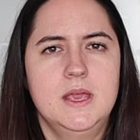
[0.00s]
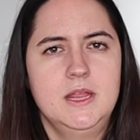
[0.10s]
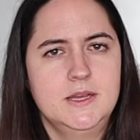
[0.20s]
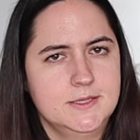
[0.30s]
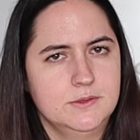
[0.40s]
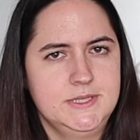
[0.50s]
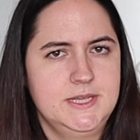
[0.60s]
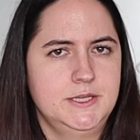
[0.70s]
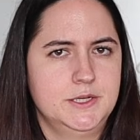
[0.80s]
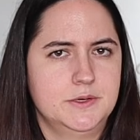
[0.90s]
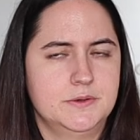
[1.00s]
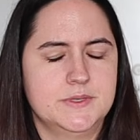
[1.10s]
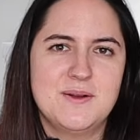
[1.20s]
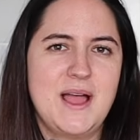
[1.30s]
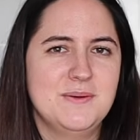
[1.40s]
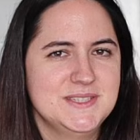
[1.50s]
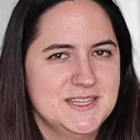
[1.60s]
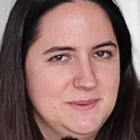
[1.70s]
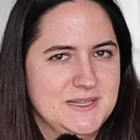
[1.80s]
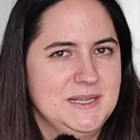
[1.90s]
It is only 10 euros. So I wasn't
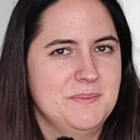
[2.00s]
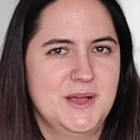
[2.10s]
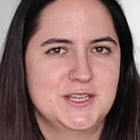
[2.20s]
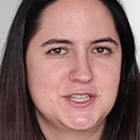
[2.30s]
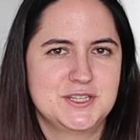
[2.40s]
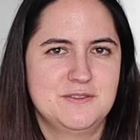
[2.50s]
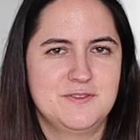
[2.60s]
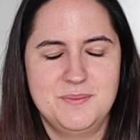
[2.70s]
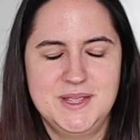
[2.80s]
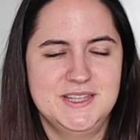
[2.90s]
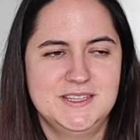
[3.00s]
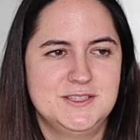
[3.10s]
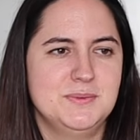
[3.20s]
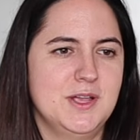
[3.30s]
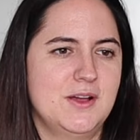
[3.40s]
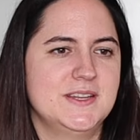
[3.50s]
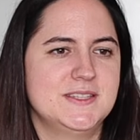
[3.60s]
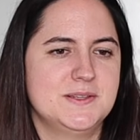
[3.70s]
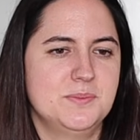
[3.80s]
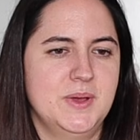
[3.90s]
expecting much from it, to be honest,